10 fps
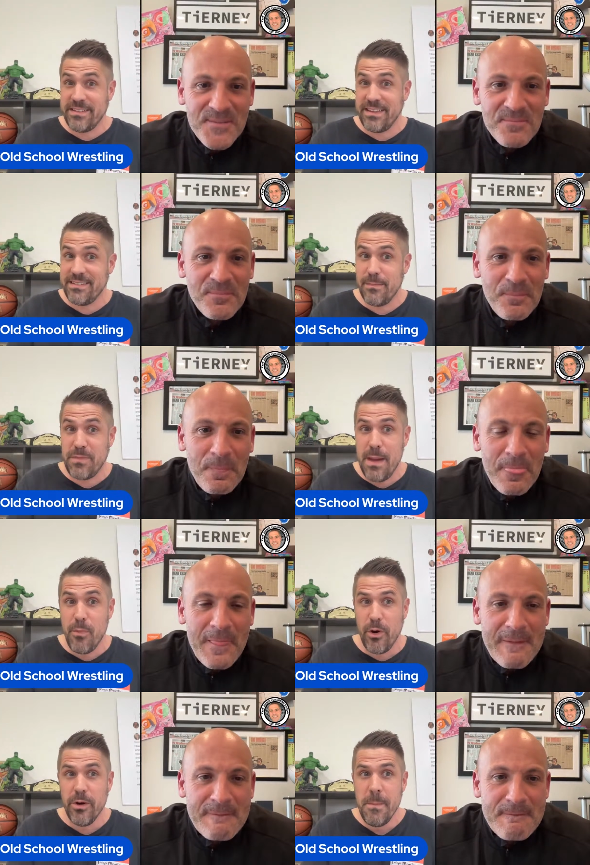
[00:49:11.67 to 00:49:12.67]
Speaker 1: it to
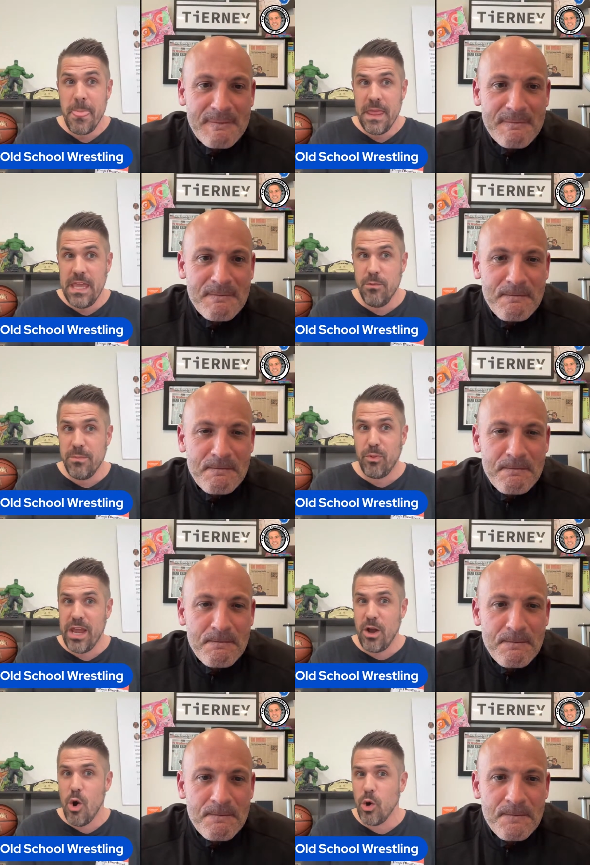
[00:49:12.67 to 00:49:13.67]
September he would
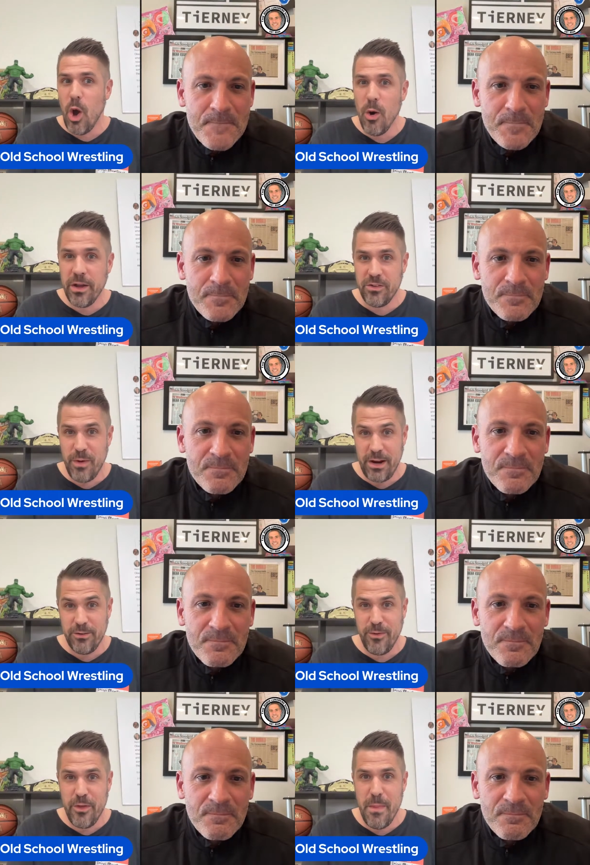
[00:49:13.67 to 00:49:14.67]
break Hulk Hogan's record
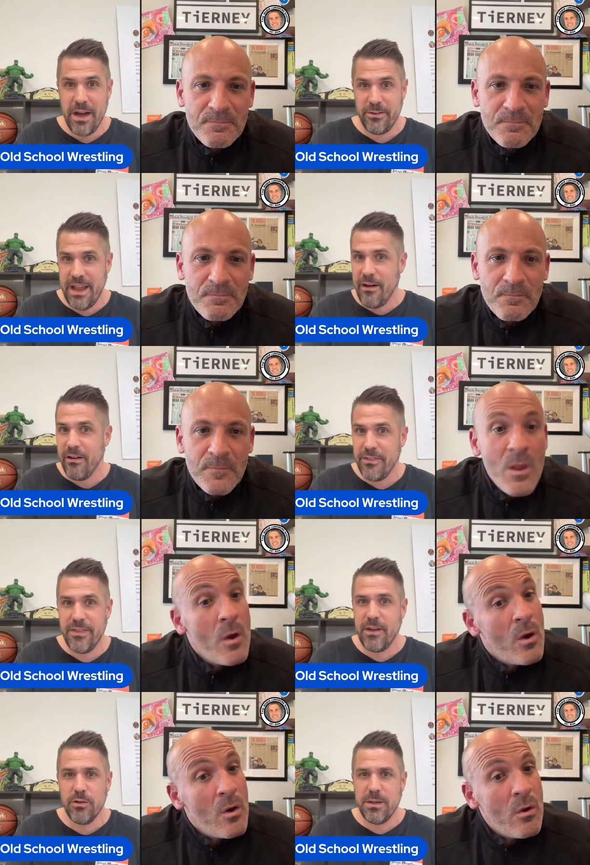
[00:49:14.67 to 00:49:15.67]
for the modern era. Then
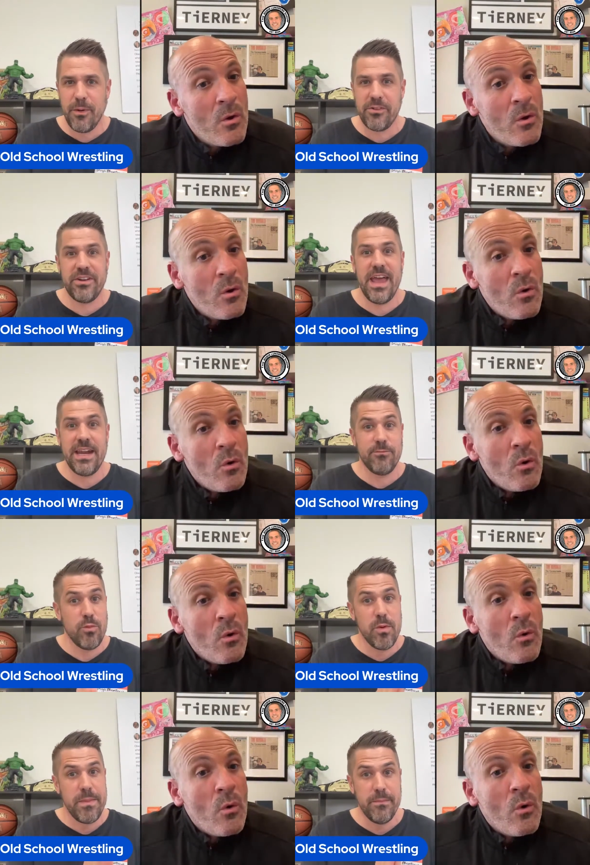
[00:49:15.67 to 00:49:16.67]
the only person ahead of him
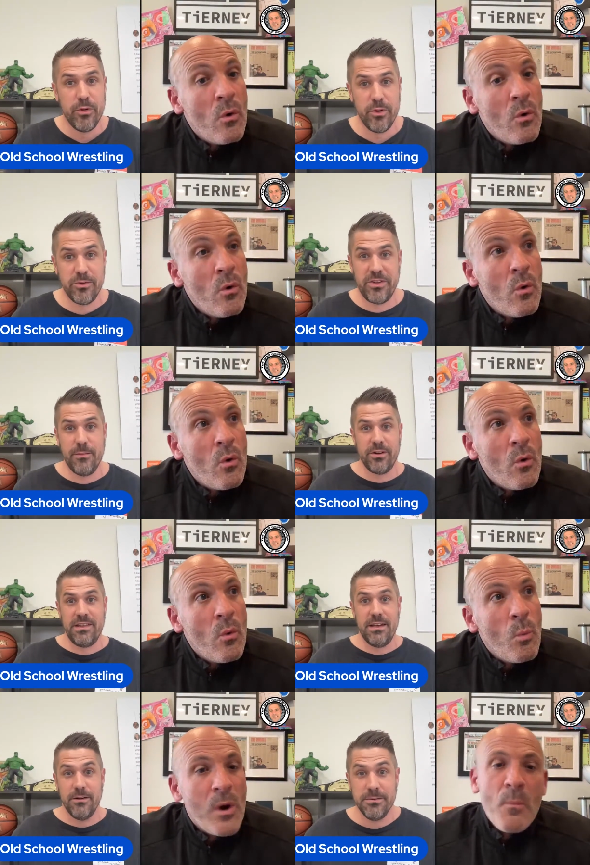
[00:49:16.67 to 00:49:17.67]
would be Bruno
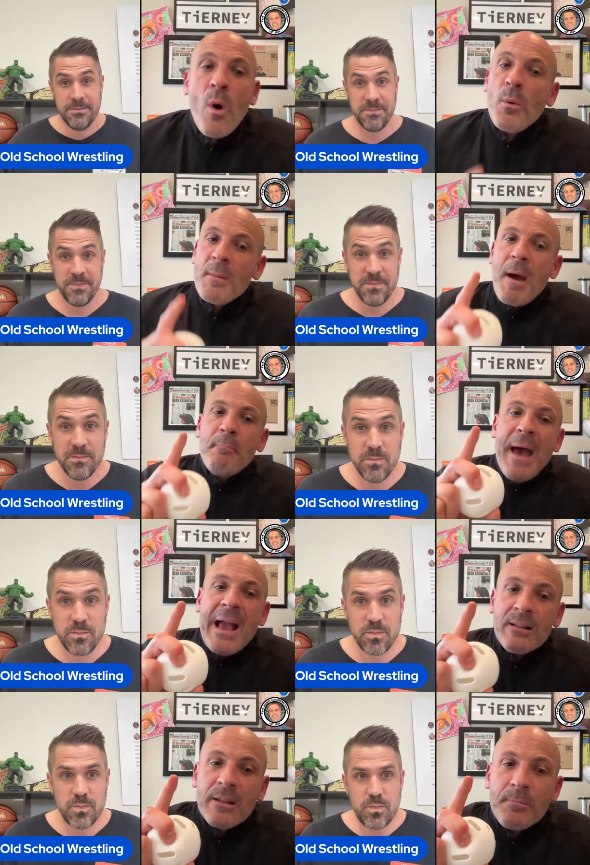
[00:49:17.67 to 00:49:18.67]
Sammartino.
Speaker 2: What, well, what about
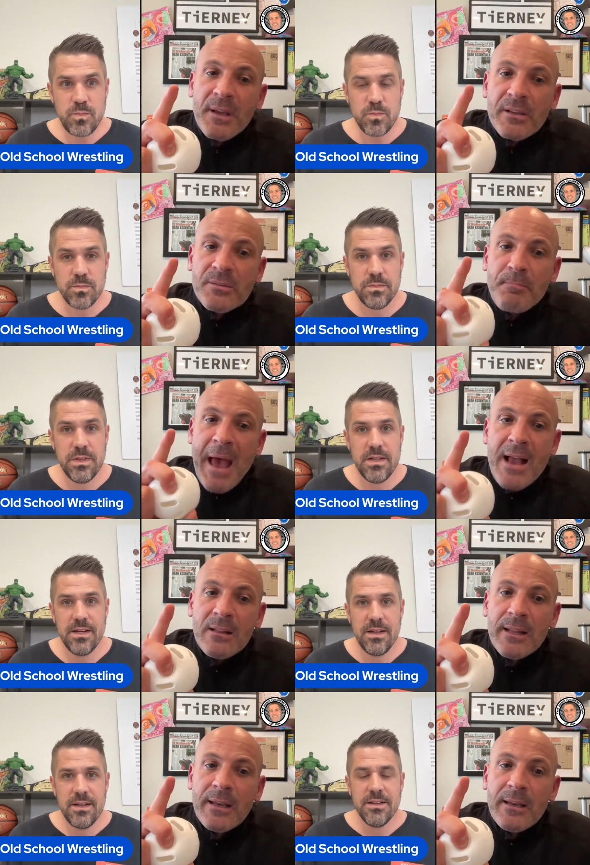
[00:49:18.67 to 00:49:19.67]
Backlund? Because
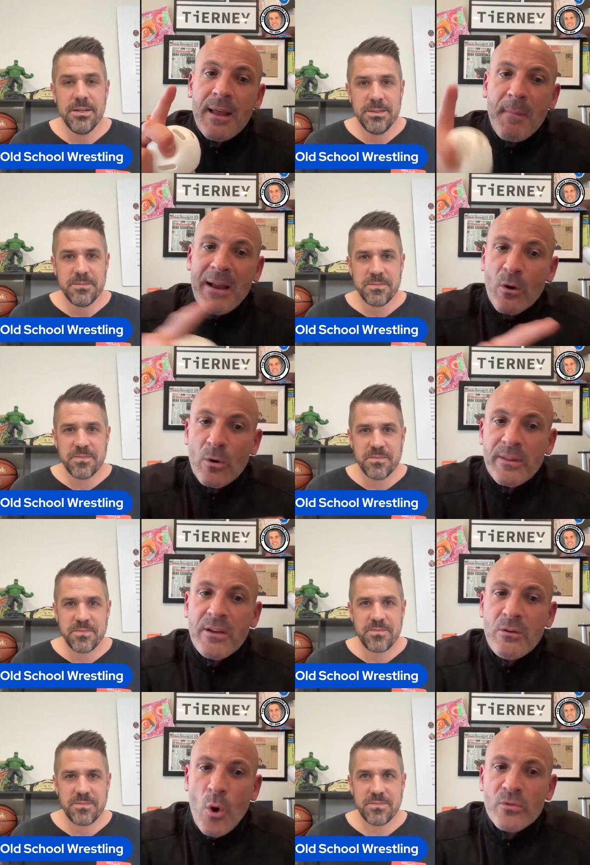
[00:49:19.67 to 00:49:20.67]
Backlund and my
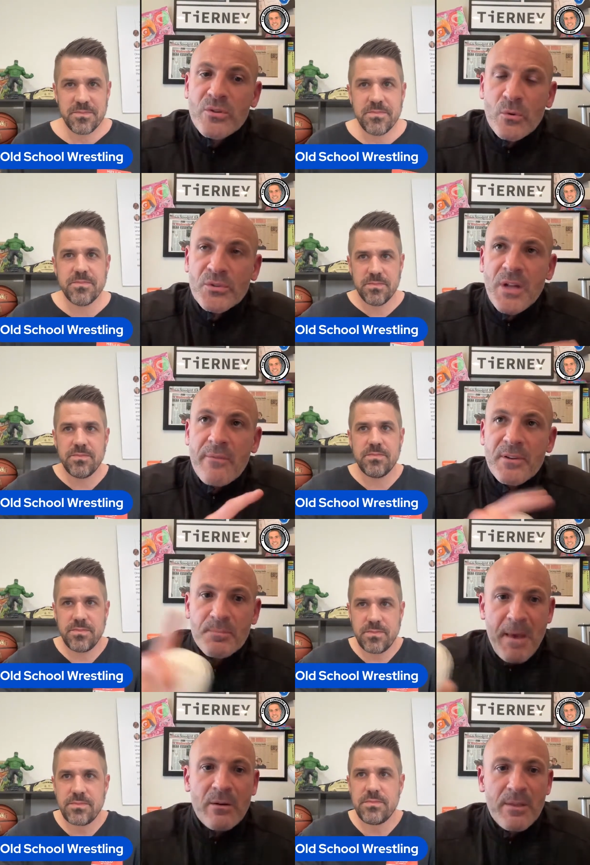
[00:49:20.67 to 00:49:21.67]
early old school stuff is
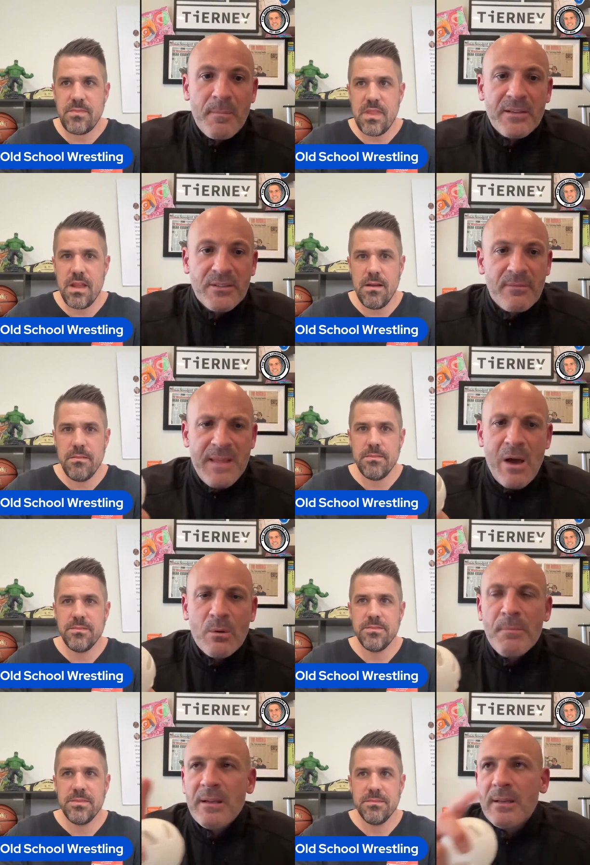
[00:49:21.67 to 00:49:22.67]
better than my stuff now,
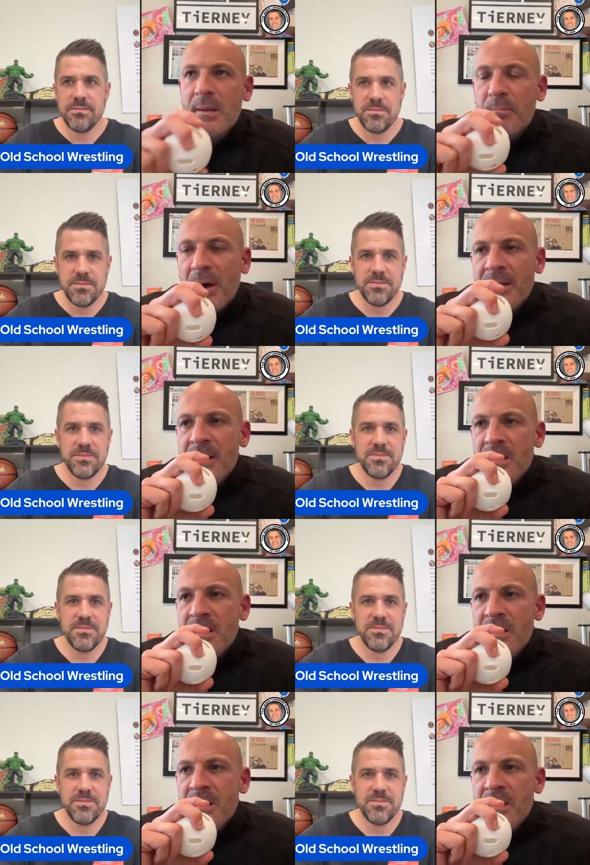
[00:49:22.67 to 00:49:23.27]
admittedly. But